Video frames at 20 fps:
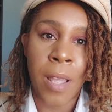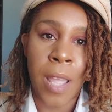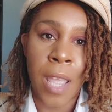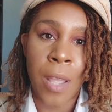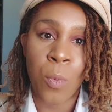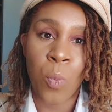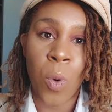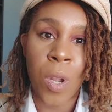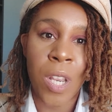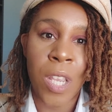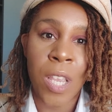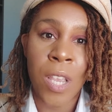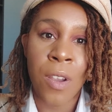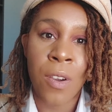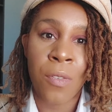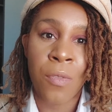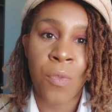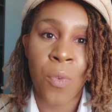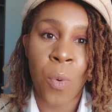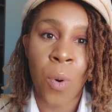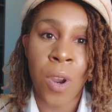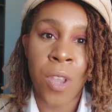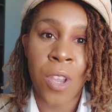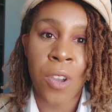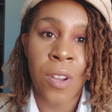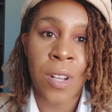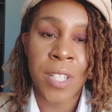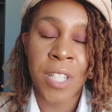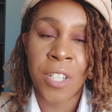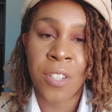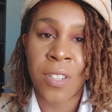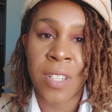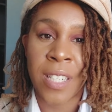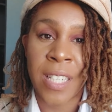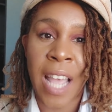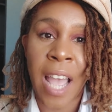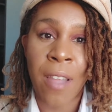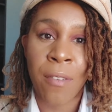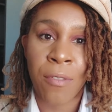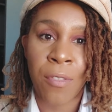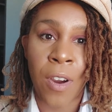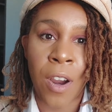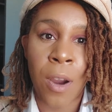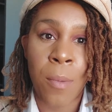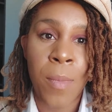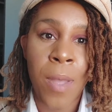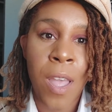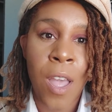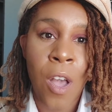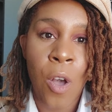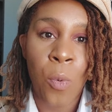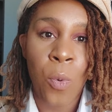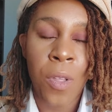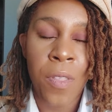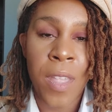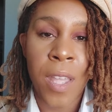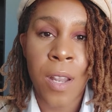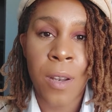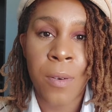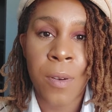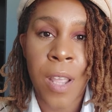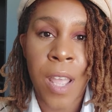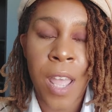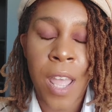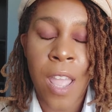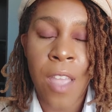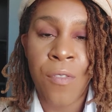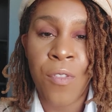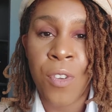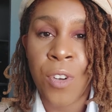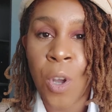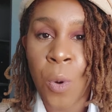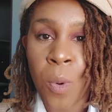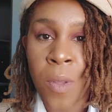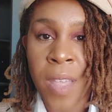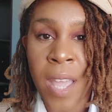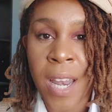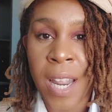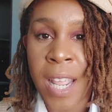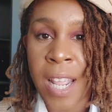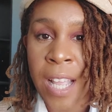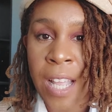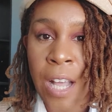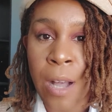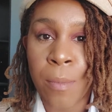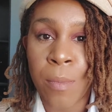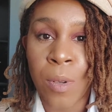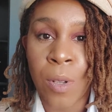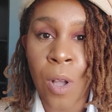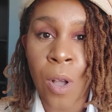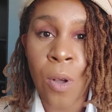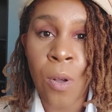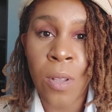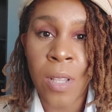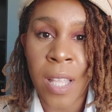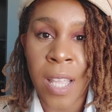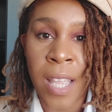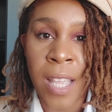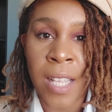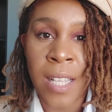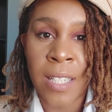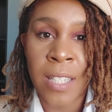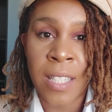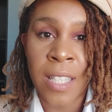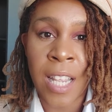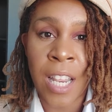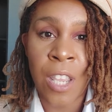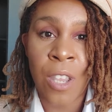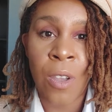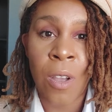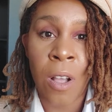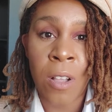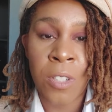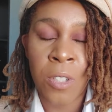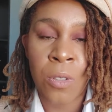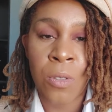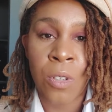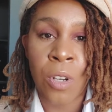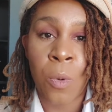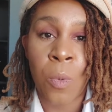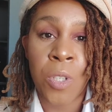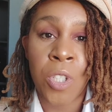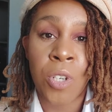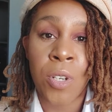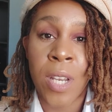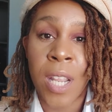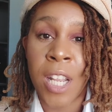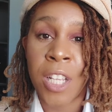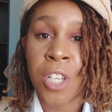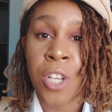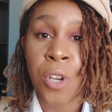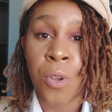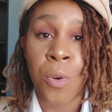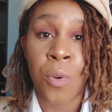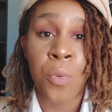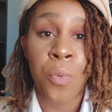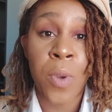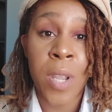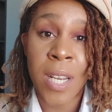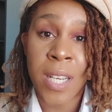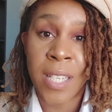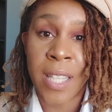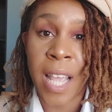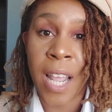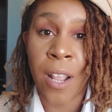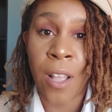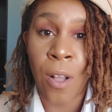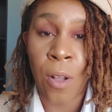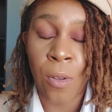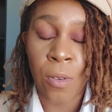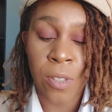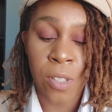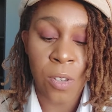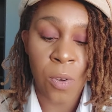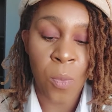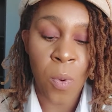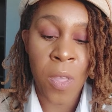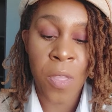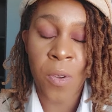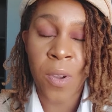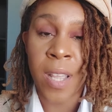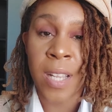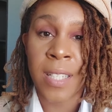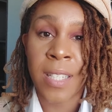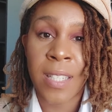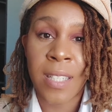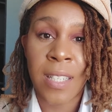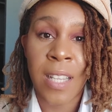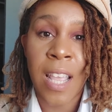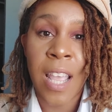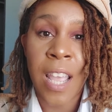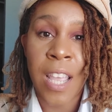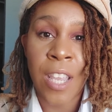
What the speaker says: in 1 year for your interior design firm. Well, then if you know what that income goal is, then you also know what you need to do to reach that goal. So whether it's